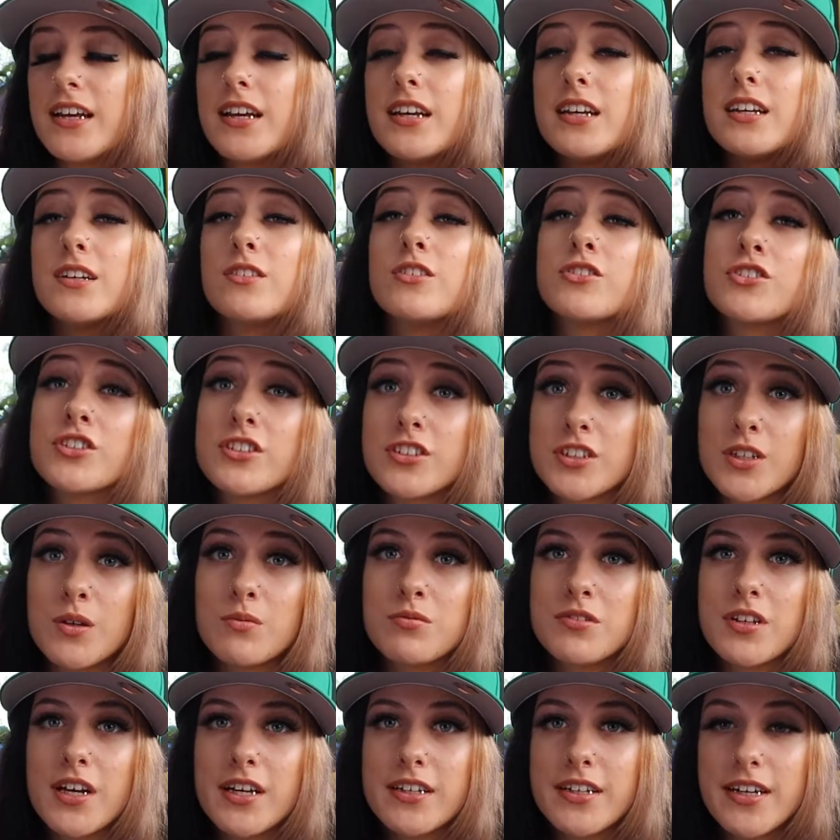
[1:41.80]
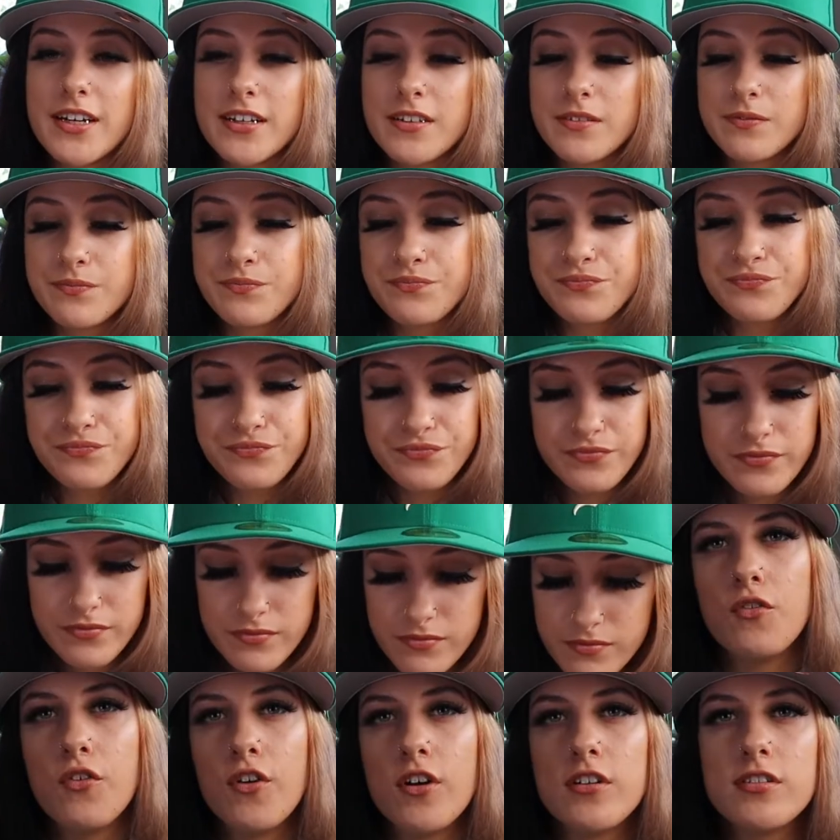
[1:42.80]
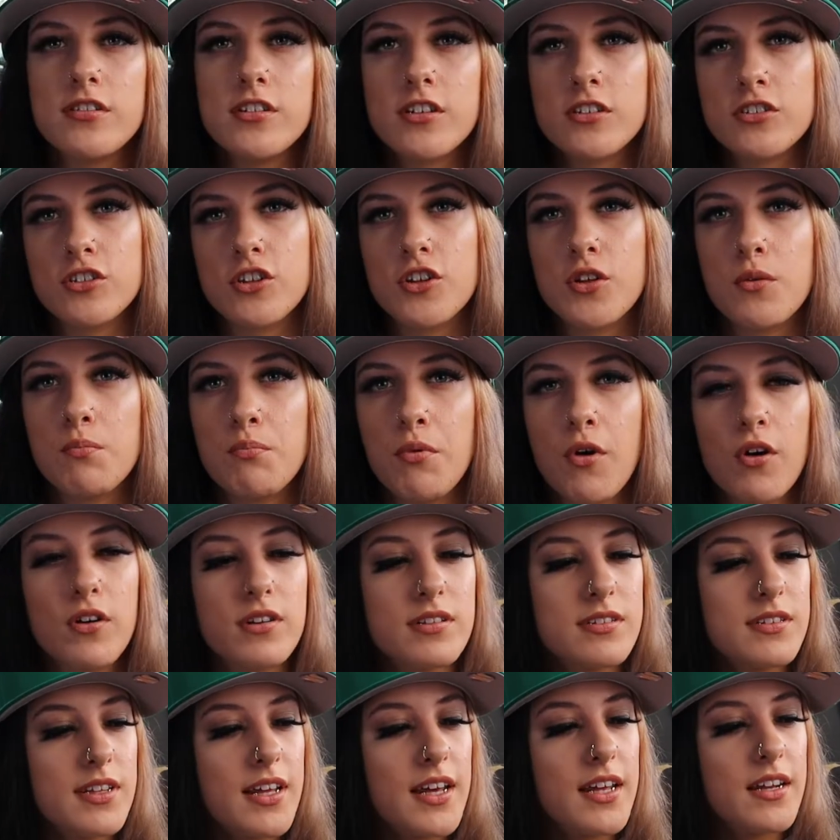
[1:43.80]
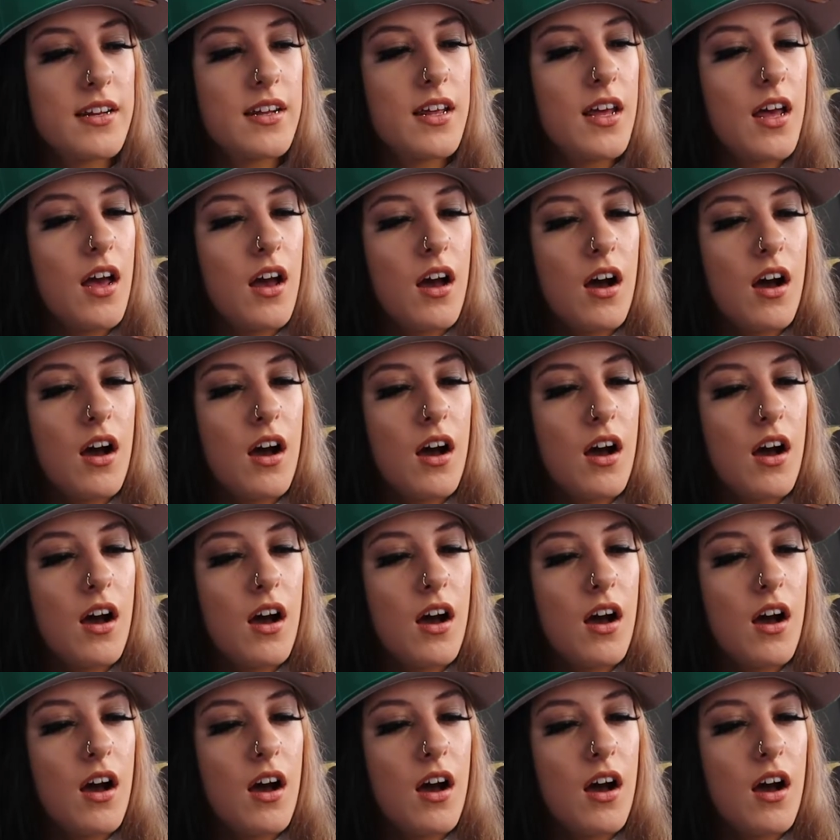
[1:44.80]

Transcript: It was just upside down. First looks at the box then.